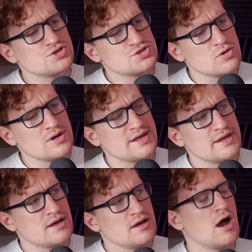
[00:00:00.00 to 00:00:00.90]

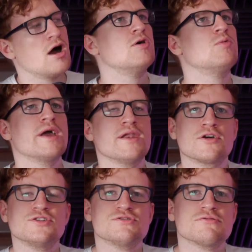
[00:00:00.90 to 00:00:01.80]
surely, oh, wait, no,
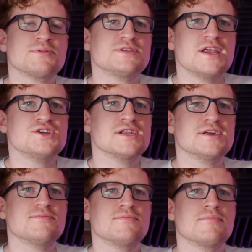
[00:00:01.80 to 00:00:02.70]
because you're
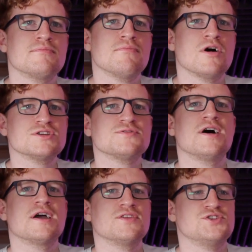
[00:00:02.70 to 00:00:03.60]
potentially
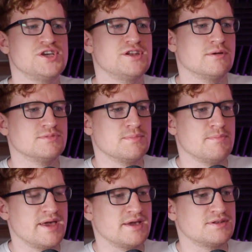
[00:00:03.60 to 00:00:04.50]
modifying the genome to
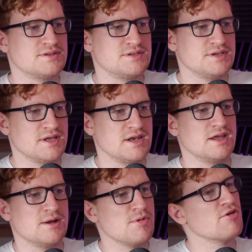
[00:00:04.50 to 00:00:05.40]
make
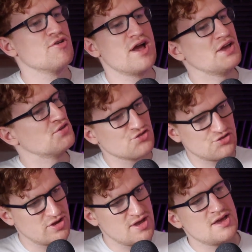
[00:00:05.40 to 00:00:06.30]

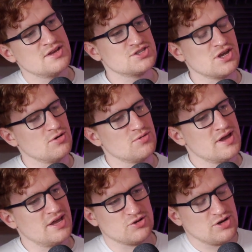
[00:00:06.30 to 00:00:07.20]
telomerase. So
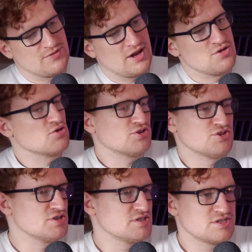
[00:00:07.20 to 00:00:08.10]
it's not even like you could
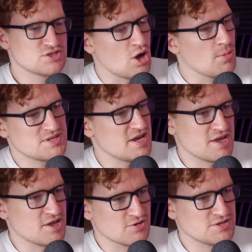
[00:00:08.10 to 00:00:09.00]
just stop
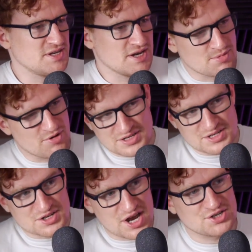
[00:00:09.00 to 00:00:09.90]
taking your telomerase
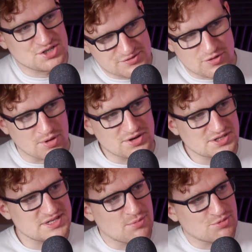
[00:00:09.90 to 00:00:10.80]
injections if your body
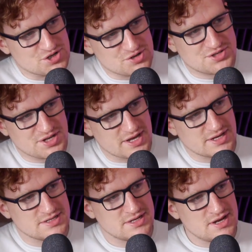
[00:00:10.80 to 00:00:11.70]
is now producing
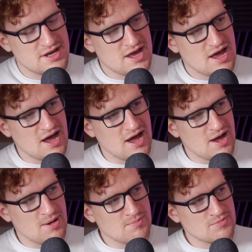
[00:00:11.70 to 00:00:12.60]
it. Mm-hmm.
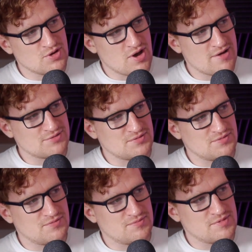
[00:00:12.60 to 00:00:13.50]
Um, you have to
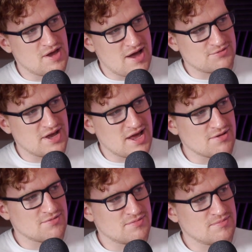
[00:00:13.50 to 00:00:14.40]
you have to
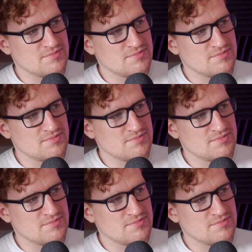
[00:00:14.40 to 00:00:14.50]
have